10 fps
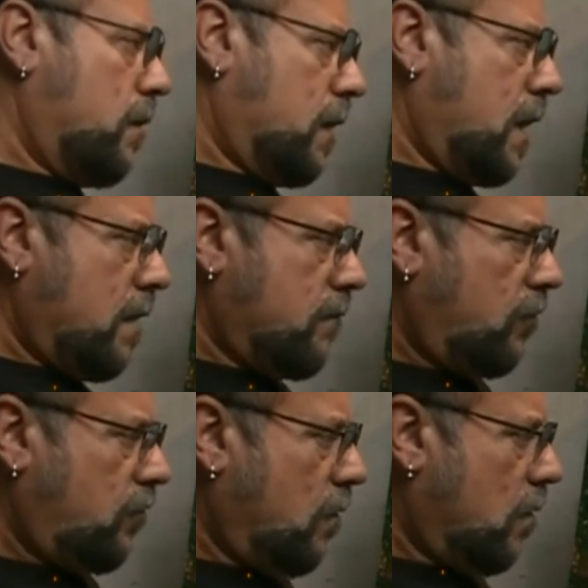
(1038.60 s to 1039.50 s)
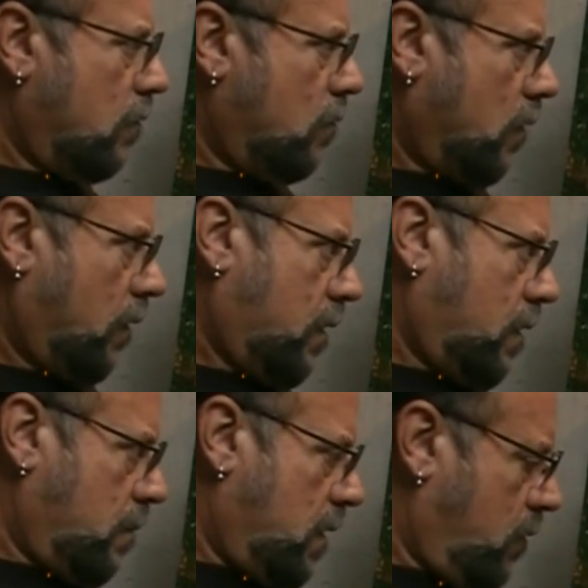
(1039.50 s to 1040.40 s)
the canvas do all the work.
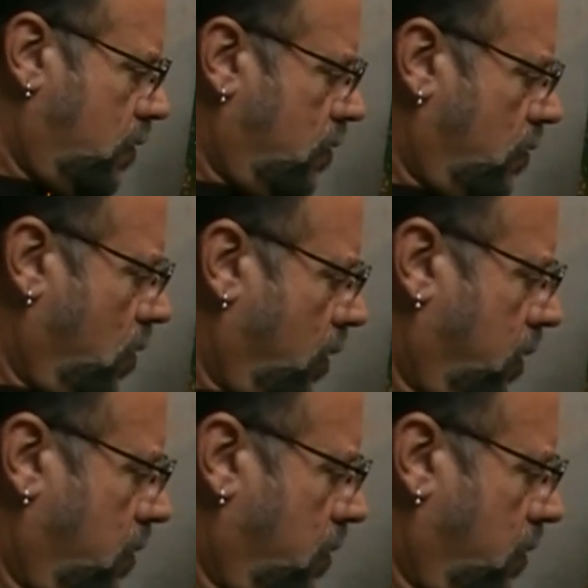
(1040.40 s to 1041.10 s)
I'm not doing the work.